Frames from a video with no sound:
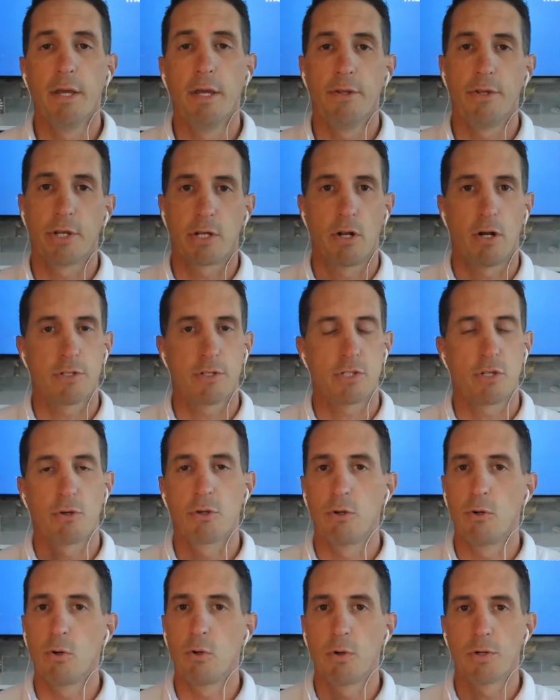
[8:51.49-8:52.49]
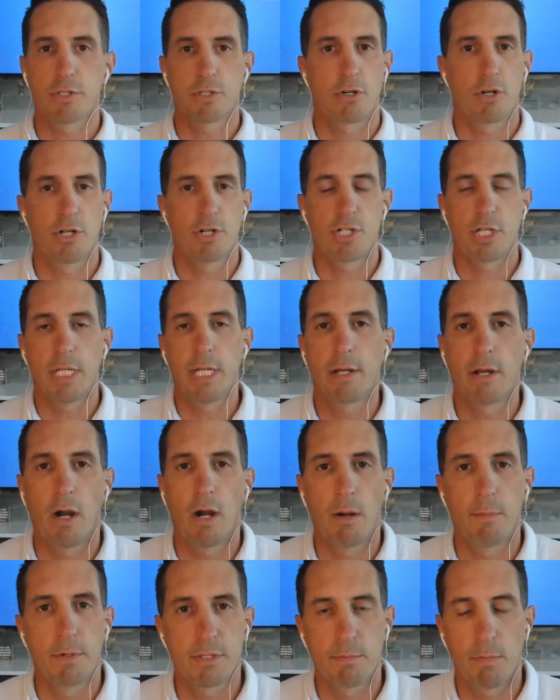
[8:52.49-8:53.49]
You can also Google search
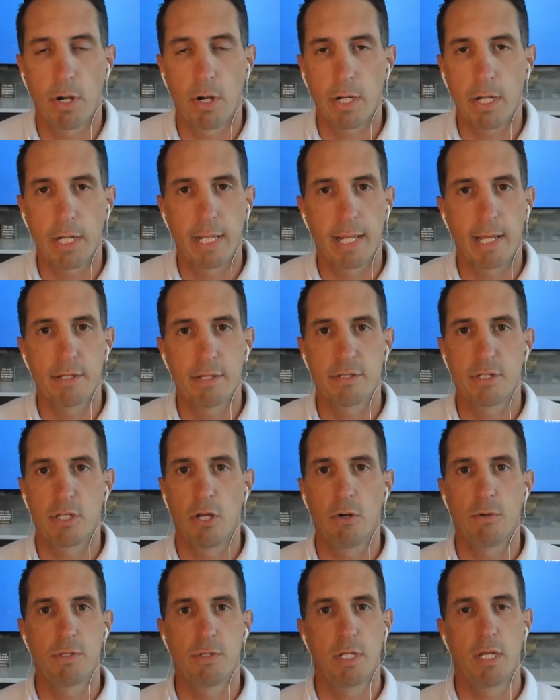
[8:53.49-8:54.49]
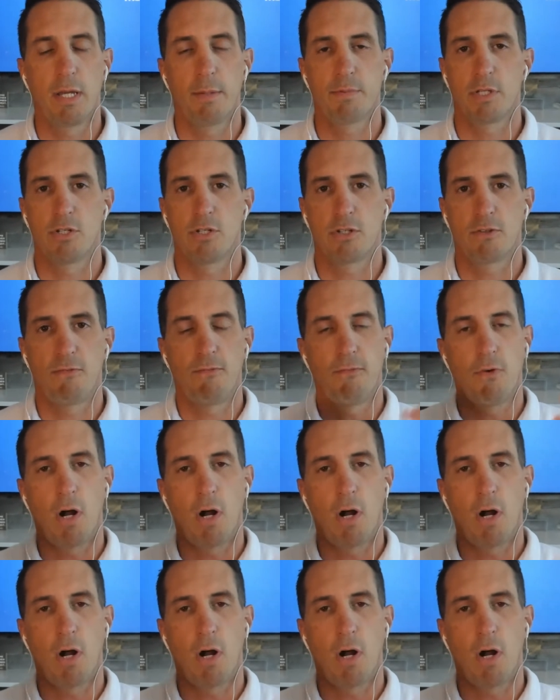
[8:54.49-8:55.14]
e-commerce marketing SEO tips and just